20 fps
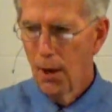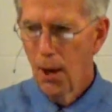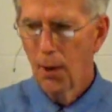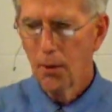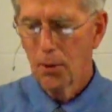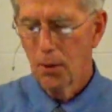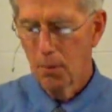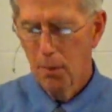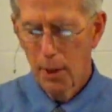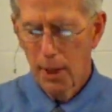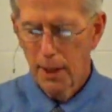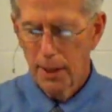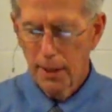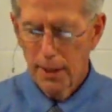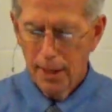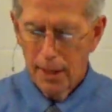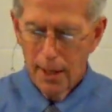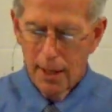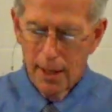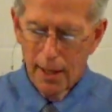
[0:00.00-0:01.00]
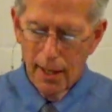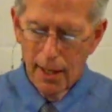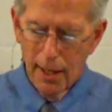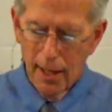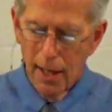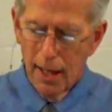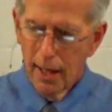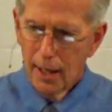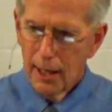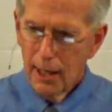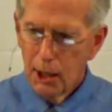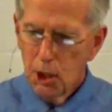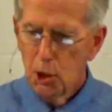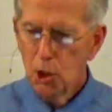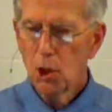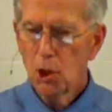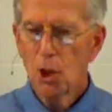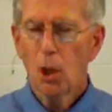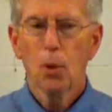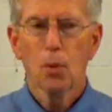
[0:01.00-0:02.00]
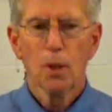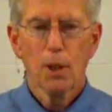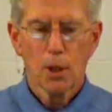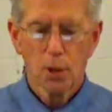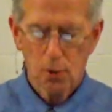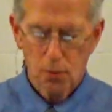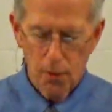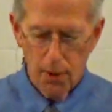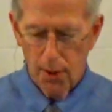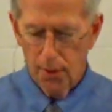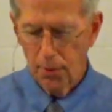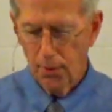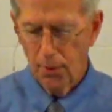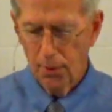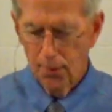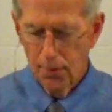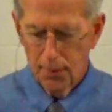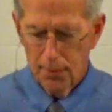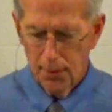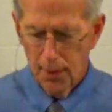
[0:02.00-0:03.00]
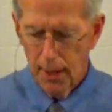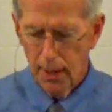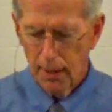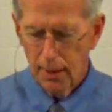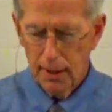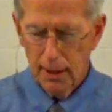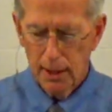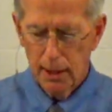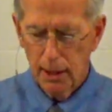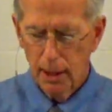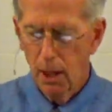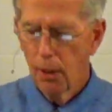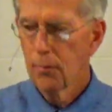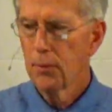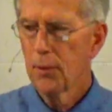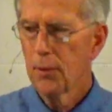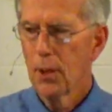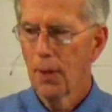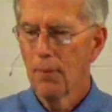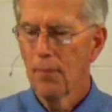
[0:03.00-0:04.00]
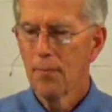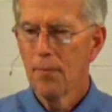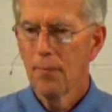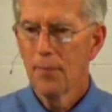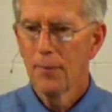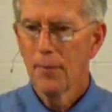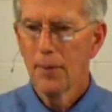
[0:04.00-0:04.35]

Father, but he showed his Father that he loved him.